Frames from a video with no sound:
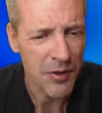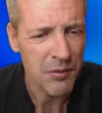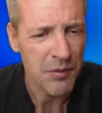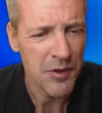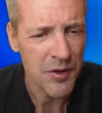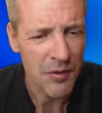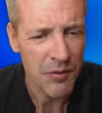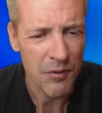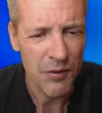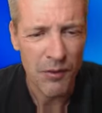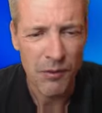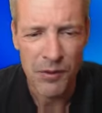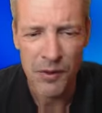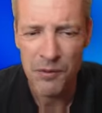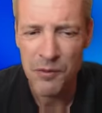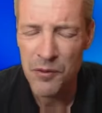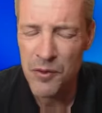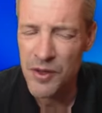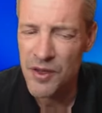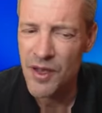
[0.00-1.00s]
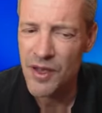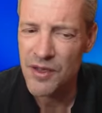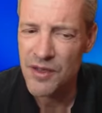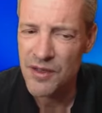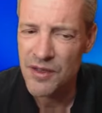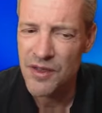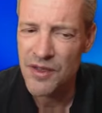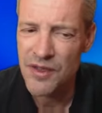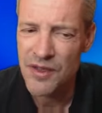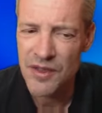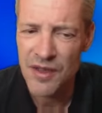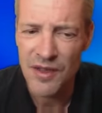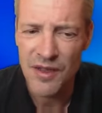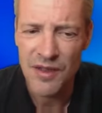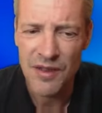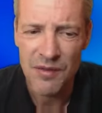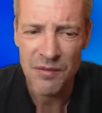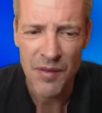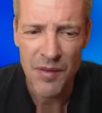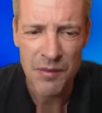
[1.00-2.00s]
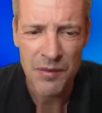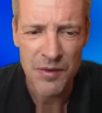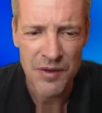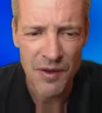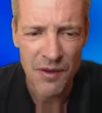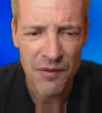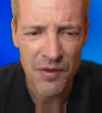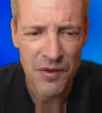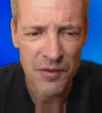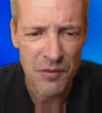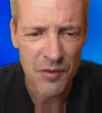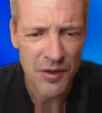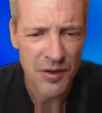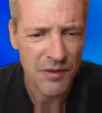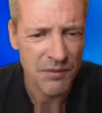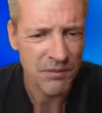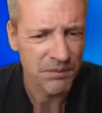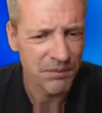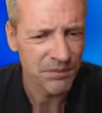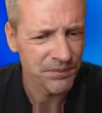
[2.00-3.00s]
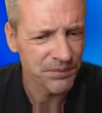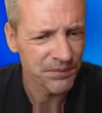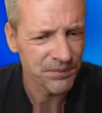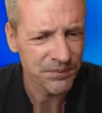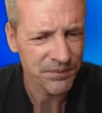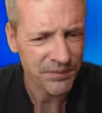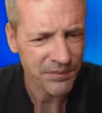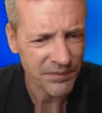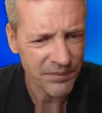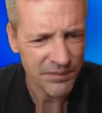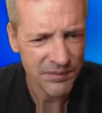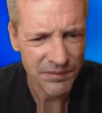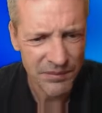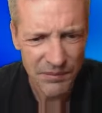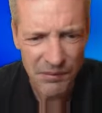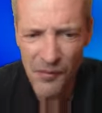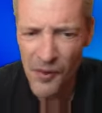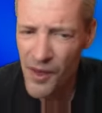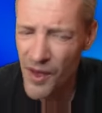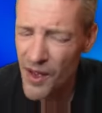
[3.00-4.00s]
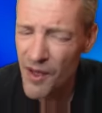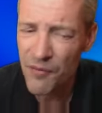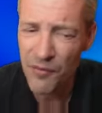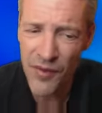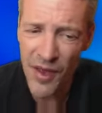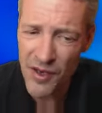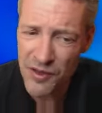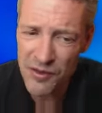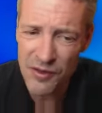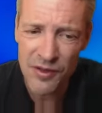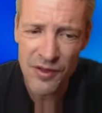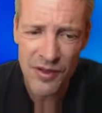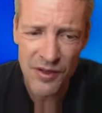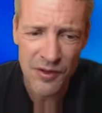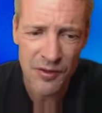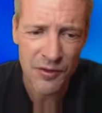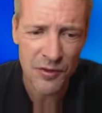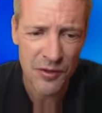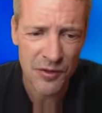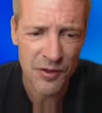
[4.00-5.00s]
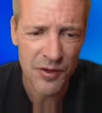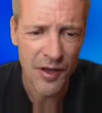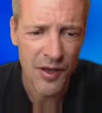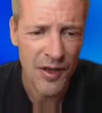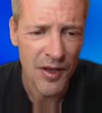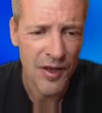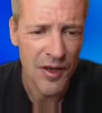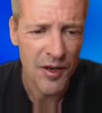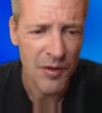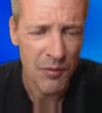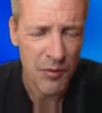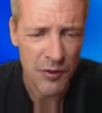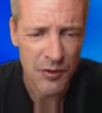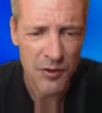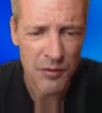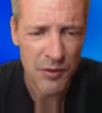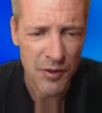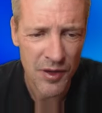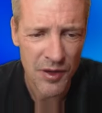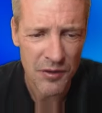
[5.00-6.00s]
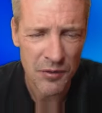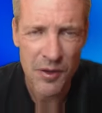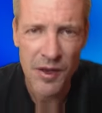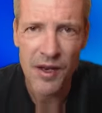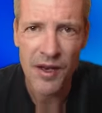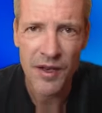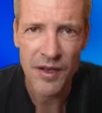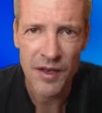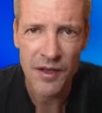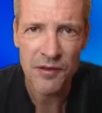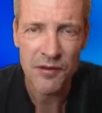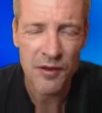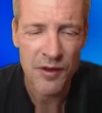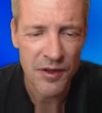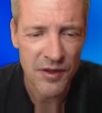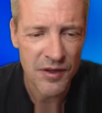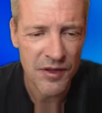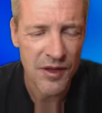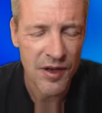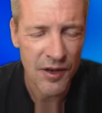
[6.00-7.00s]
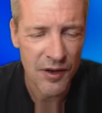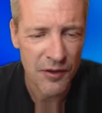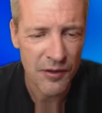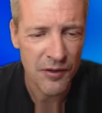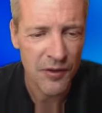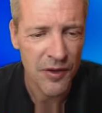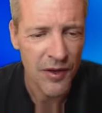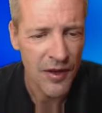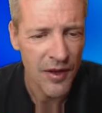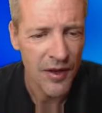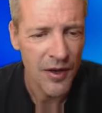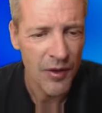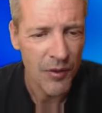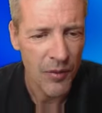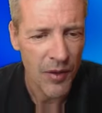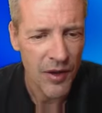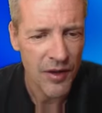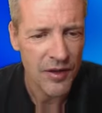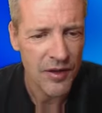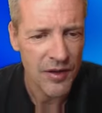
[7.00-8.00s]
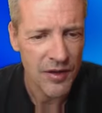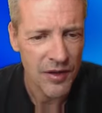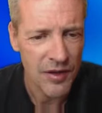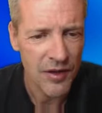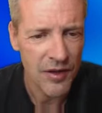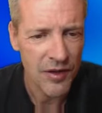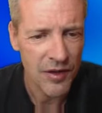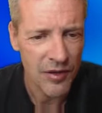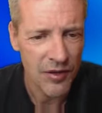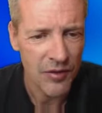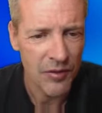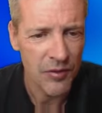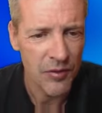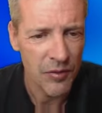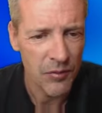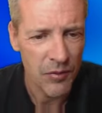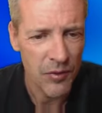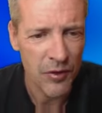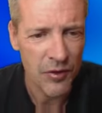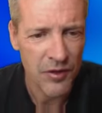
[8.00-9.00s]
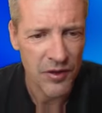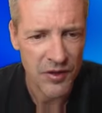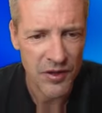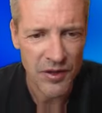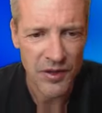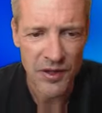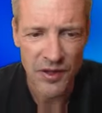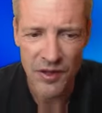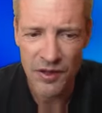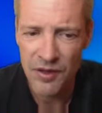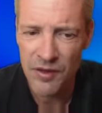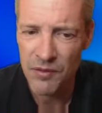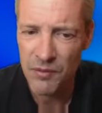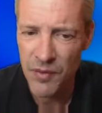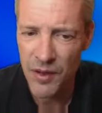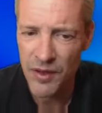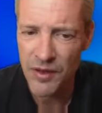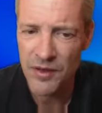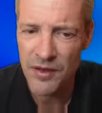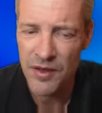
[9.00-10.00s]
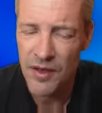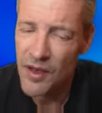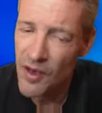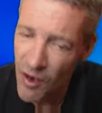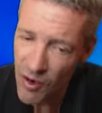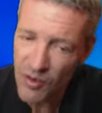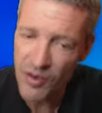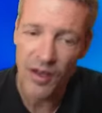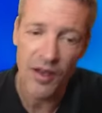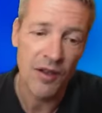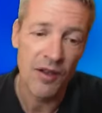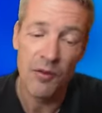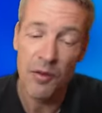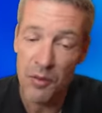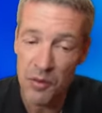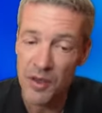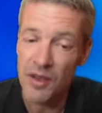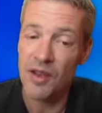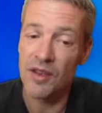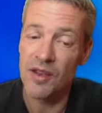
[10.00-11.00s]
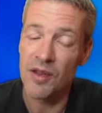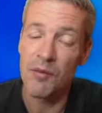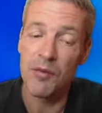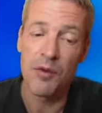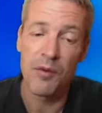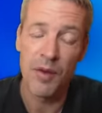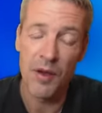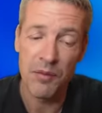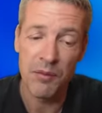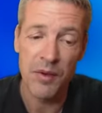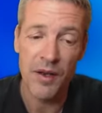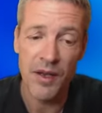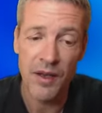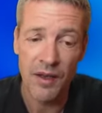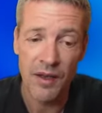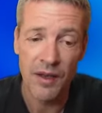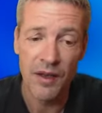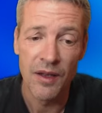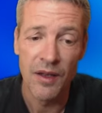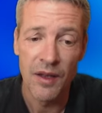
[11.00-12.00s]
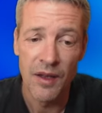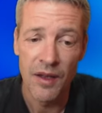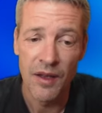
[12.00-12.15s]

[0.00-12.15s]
might be the problem? Queen h6 and maybe something with... Yeah, actually this looks possible as well. I can't really see how white progresses here, but okay, we win the tempo by playing